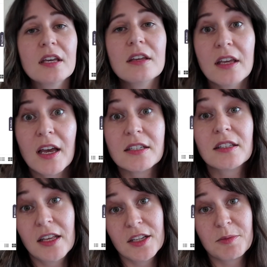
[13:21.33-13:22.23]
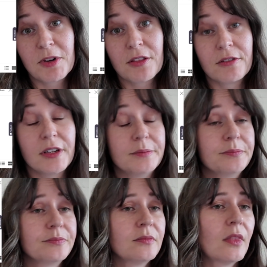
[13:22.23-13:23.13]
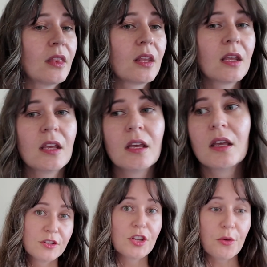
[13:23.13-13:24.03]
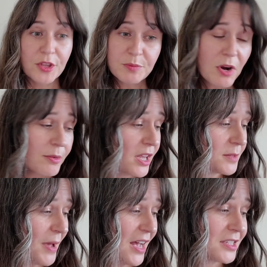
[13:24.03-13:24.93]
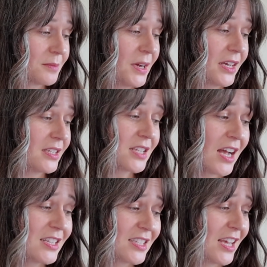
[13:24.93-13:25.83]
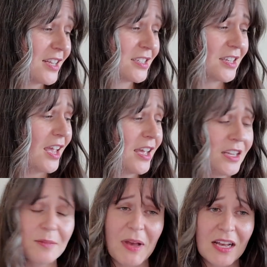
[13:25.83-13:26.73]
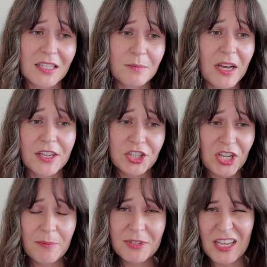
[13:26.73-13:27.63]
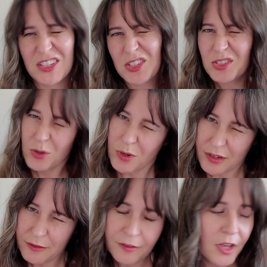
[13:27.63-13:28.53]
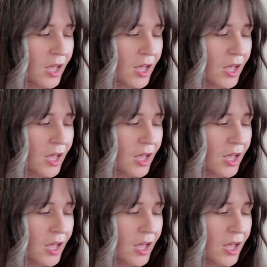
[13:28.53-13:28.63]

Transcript: He had to let his brother in. So this property has passed my size test, and it's passed my shape test, sort of.